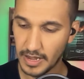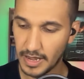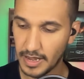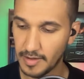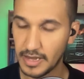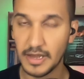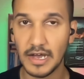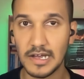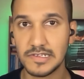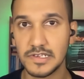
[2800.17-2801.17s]
and
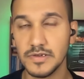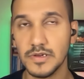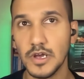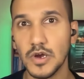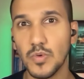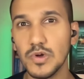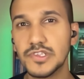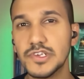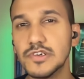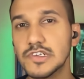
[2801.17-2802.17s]
ask you, what's
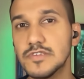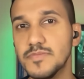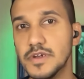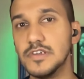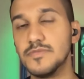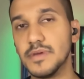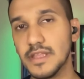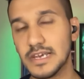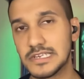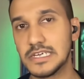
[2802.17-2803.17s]
your experience been
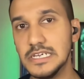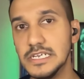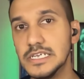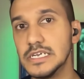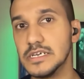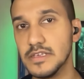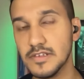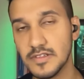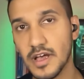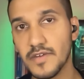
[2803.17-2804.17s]
like teaching
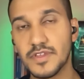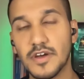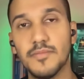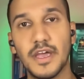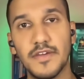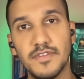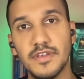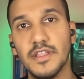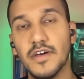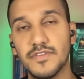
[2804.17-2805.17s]
these lifestyle behaviors and
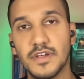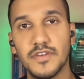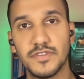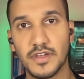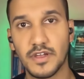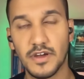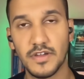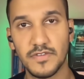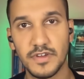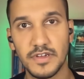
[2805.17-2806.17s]
lifestyle
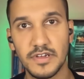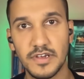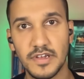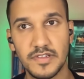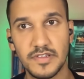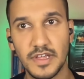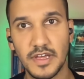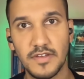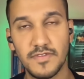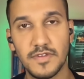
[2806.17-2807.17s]
psychiatry at
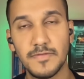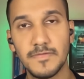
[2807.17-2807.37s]
Stanford?